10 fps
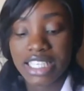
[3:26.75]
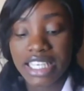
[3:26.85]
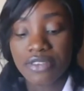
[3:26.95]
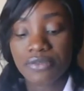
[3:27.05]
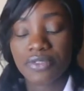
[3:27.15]

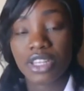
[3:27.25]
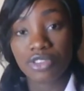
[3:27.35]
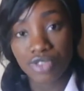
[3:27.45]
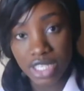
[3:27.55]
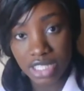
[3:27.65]
Give the
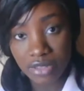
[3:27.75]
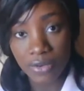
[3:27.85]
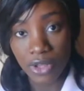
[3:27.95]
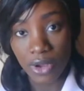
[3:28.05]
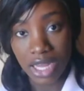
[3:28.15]
reason
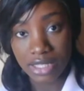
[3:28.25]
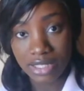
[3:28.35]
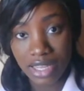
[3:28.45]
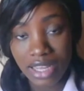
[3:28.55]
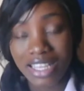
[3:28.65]
for your
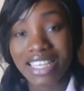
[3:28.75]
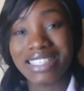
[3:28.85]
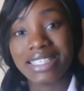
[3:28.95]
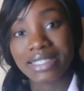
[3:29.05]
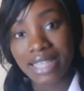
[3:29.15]
answer in
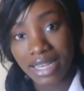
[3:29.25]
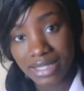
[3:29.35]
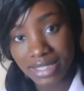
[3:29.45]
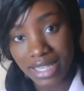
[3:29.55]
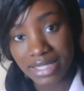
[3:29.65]
the second
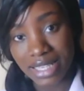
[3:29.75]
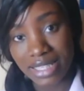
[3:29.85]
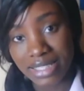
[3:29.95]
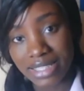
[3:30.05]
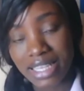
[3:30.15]

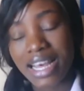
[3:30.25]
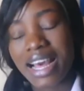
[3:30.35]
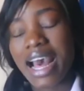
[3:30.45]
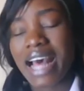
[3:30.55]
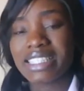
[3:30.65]
sentence.
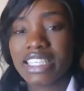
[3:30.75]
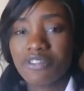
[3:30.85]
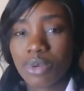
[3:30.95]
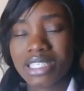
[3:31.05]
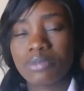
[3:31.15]
And
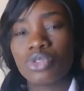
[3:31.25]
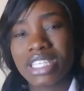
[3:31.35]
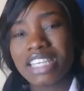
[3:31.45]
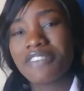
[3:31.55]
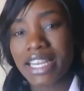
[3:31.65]
if possible,
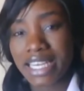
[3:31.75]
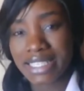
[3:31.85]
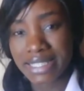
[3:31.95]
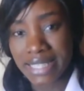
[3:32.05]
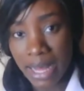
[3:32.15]
give an
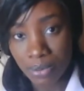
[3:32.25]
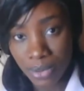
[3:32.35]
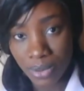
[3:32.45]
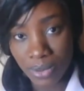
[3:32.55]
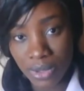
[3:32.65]

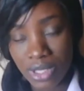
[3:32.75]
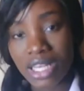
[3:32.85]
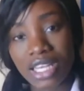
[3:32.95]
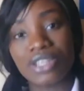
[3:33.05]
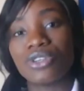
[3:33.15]
example
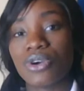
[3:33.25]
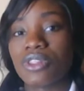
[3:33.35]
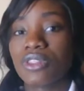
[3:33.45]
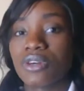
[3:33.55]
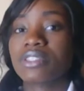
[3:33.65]
in your
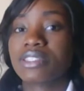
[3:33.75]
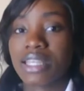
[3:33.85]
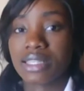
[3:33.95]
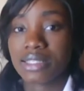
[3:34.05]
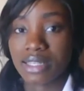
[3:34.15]
third
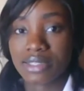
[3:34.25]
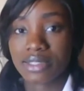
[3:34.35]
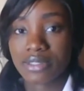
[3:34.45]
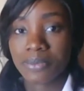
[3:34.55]
sentence.